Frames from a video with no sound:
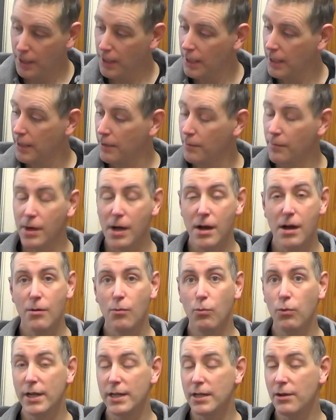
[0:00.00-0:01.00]
Uh,
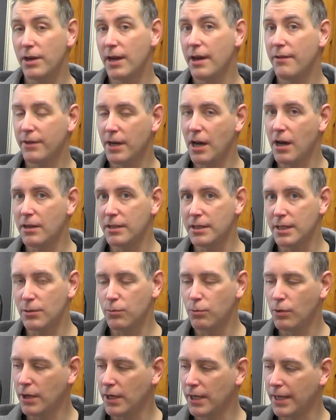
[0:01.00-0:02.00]
we don't have a hard
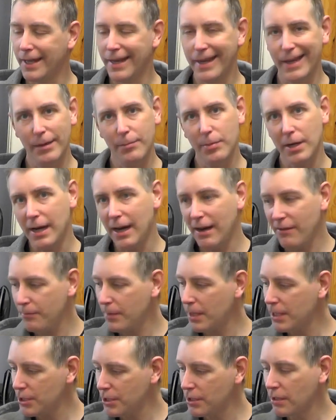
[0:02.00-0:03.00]
disk working here, but I have
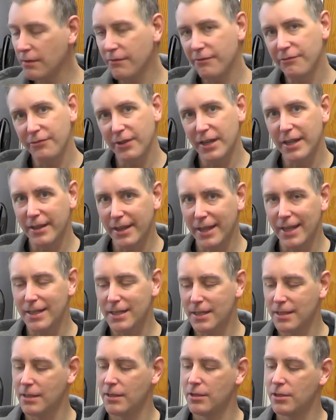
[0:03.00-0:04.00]
managed to configure
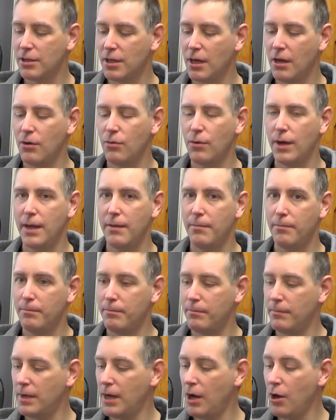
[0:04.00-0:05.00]
this so it
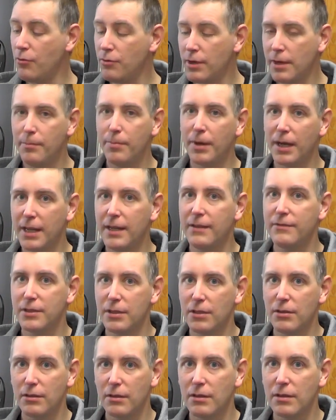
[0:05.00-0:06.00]
only believes
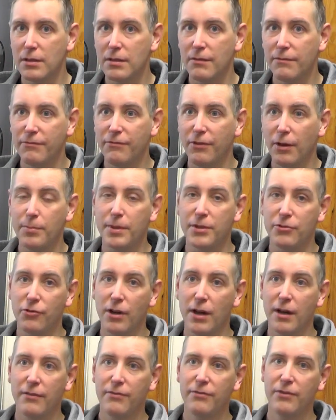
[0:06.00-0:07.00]
that there's a floppy
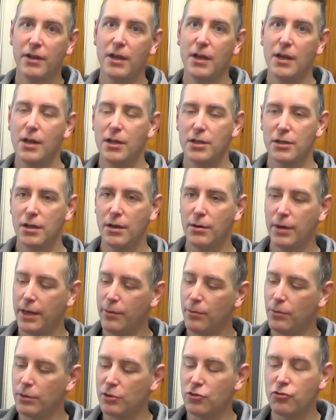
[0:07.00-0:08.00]
drive. So it
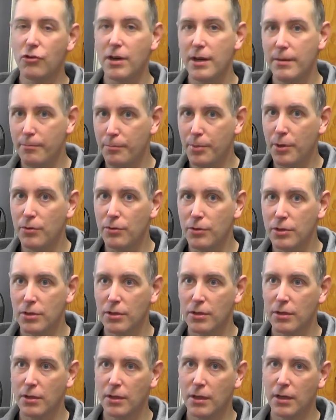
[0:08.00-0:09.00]
will try and boot
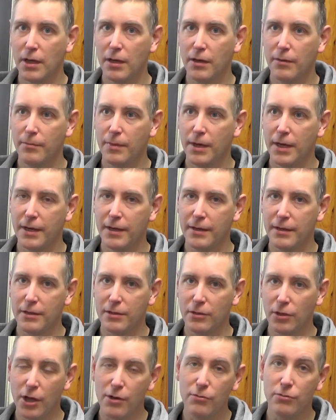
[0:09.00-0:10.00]
um, and
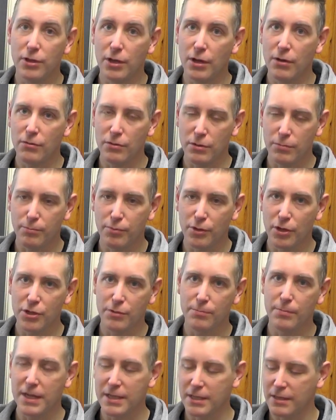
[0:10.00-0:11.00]
load those
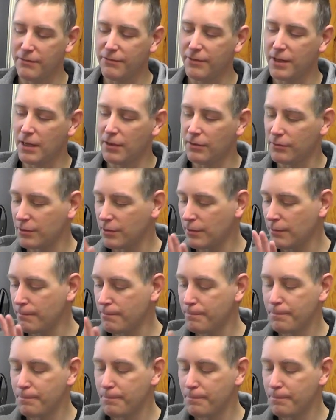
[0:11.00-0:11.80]
brush master files